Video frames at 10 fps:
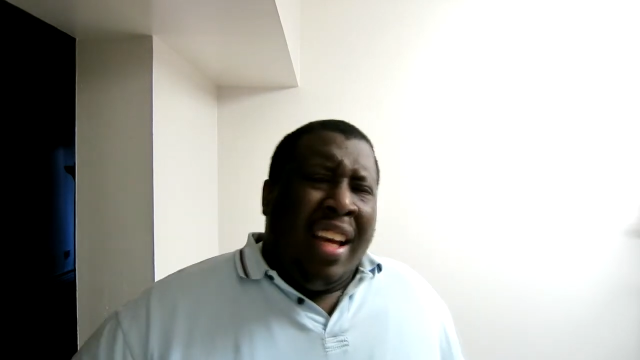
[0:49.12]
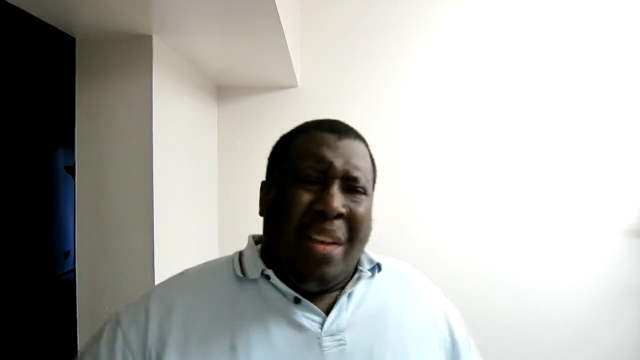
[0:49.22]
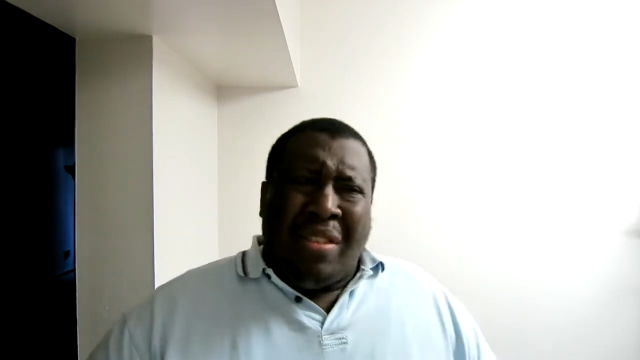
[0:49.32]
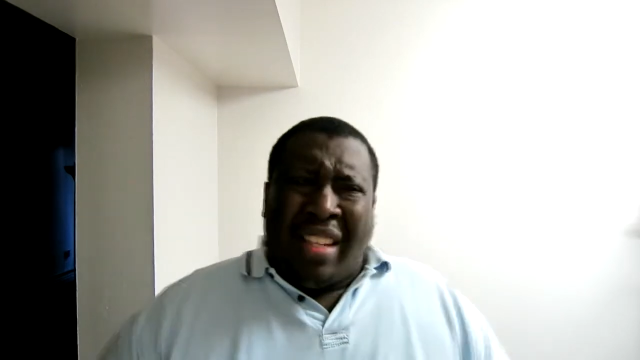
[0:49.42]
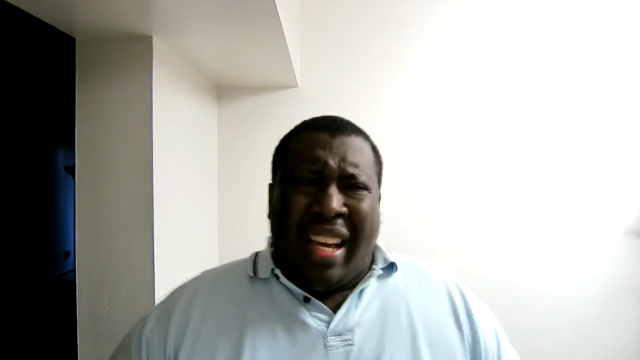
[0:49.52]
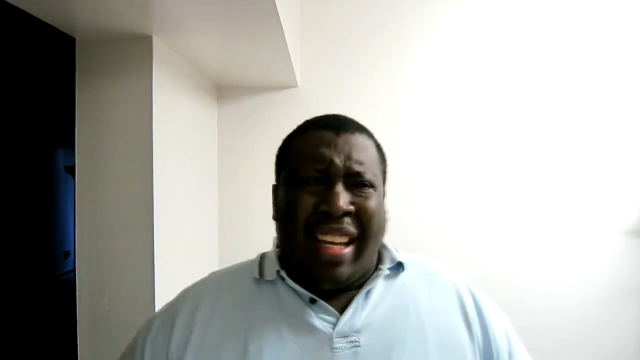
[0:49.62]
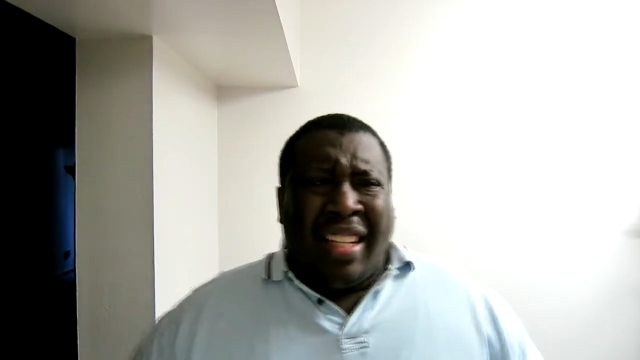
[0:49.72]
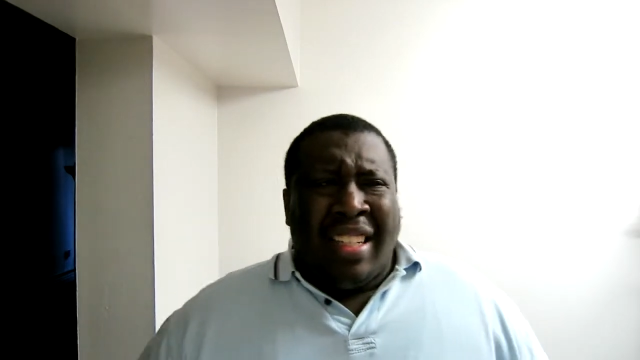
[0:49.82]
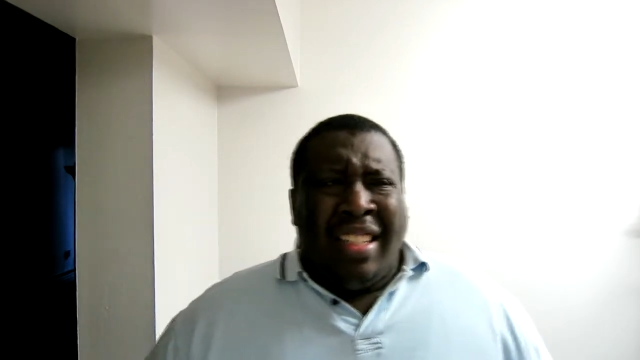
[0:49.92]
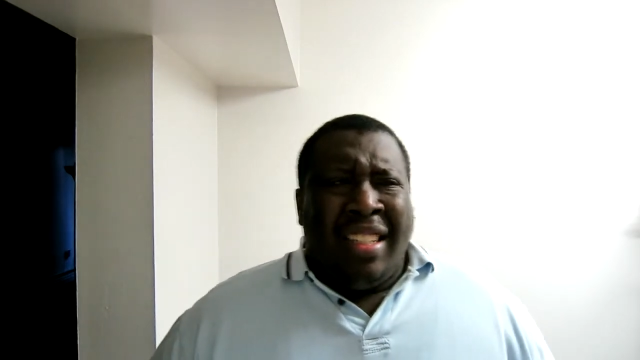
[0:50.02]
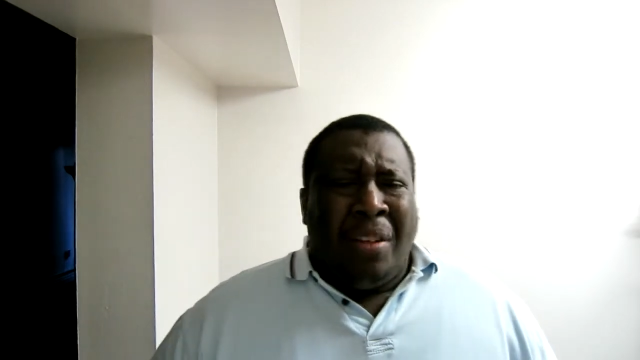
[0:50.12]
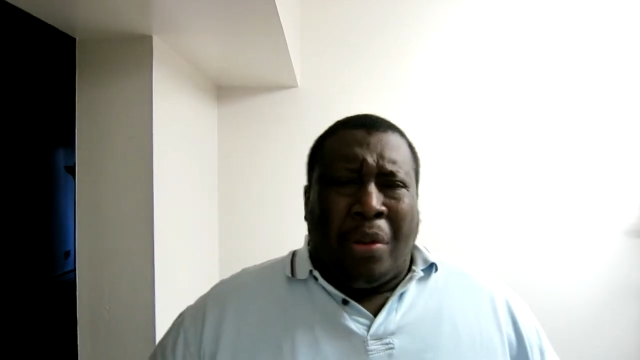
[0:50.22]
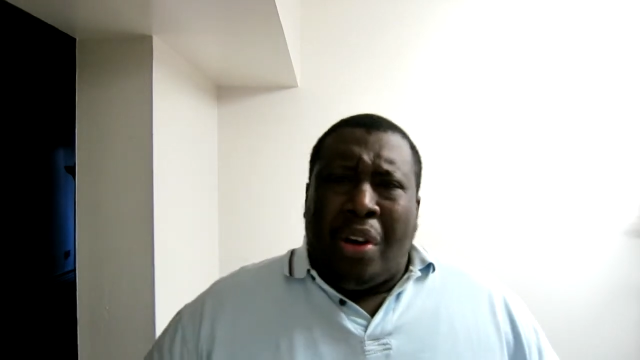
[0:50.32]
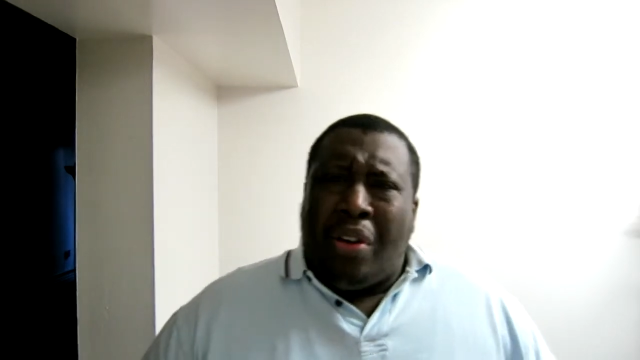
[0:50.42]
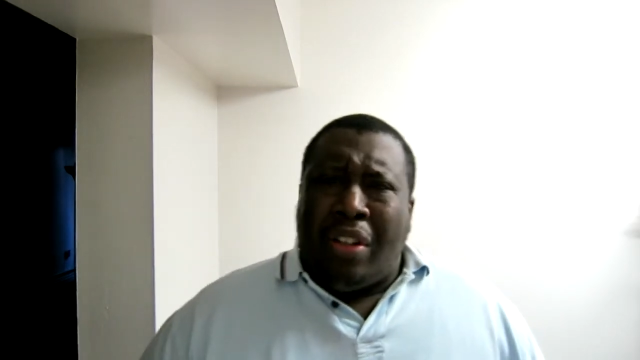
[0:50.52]
It was like
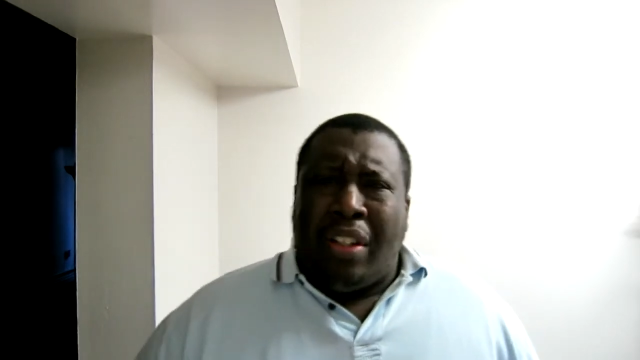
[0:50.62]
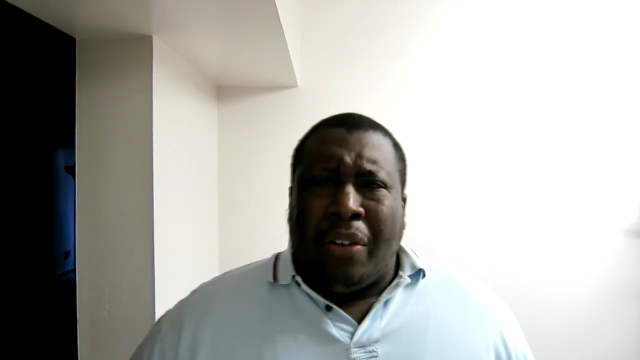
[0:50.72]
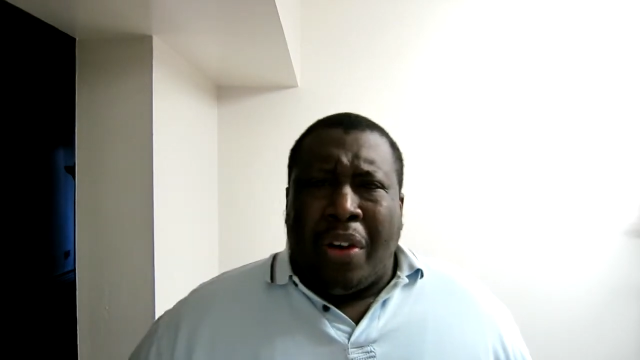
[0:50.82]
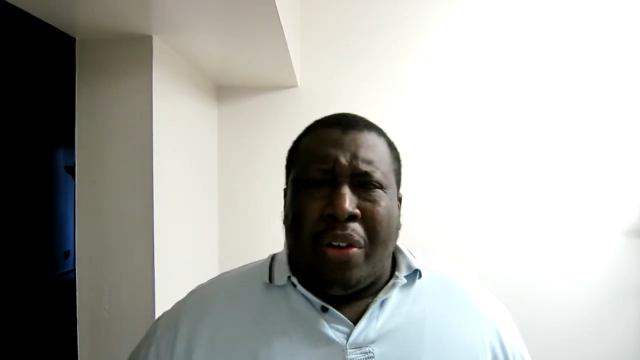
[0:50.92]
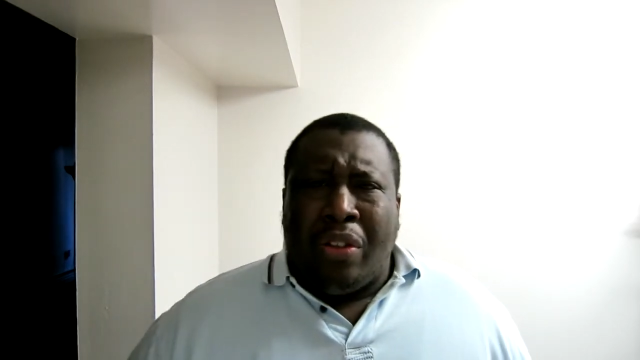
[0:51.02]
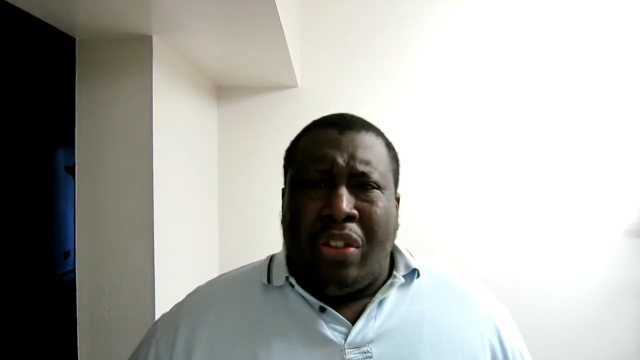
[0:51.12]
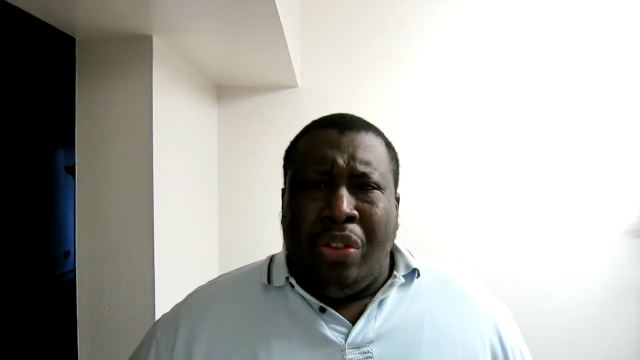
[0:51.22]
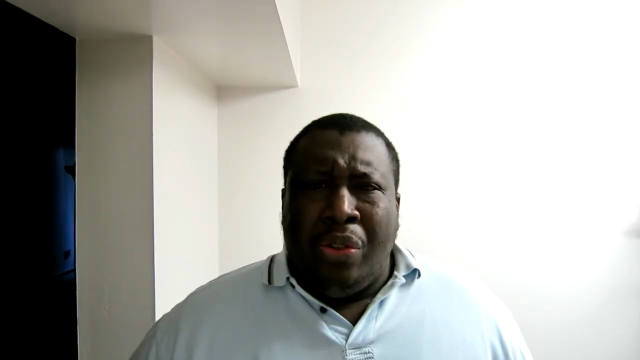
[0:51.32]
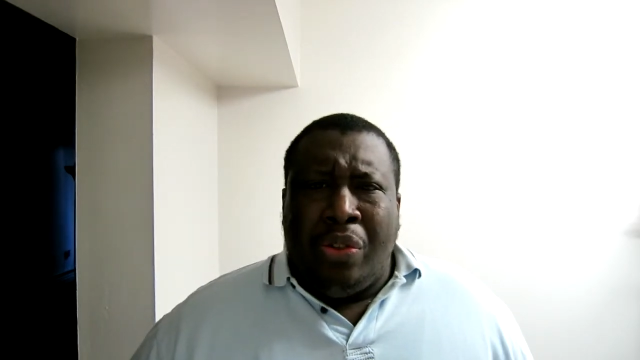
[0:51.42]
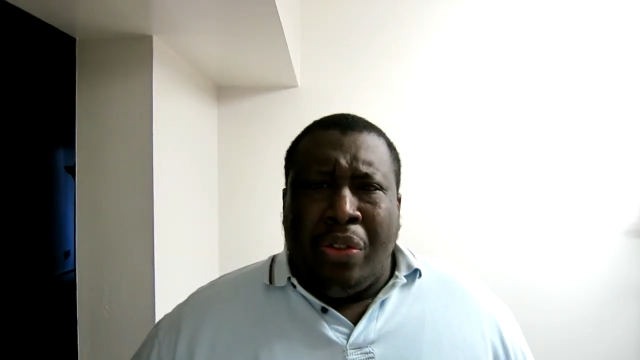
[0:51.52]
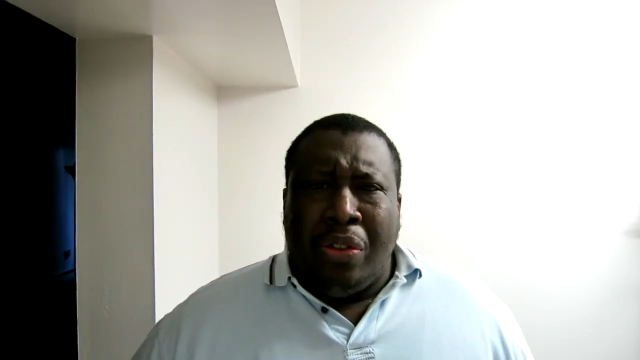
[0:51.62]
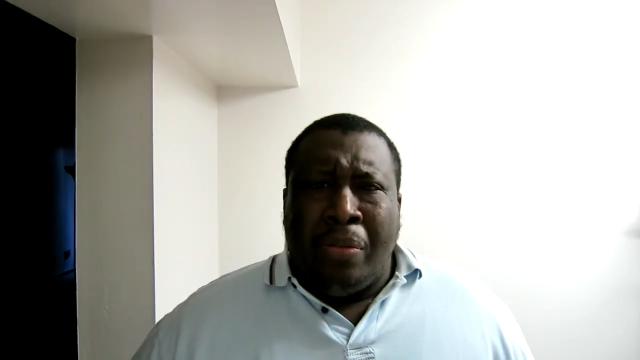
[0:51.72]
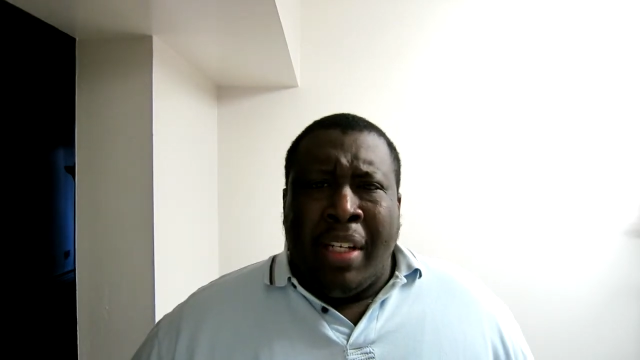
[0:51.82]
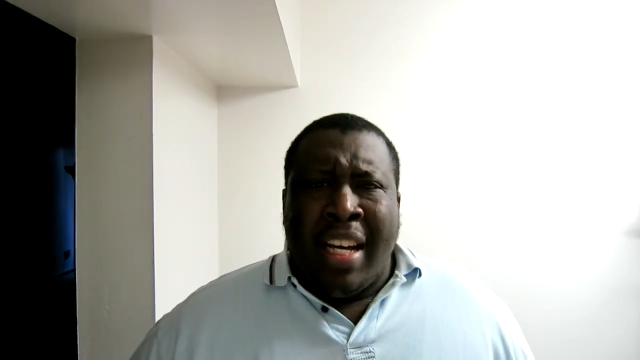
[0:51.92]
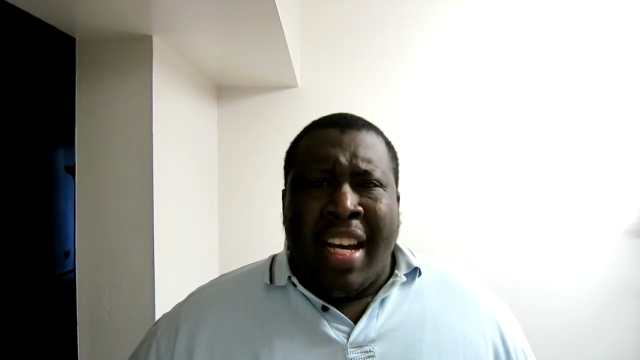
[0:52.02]
I'm going on to YouTube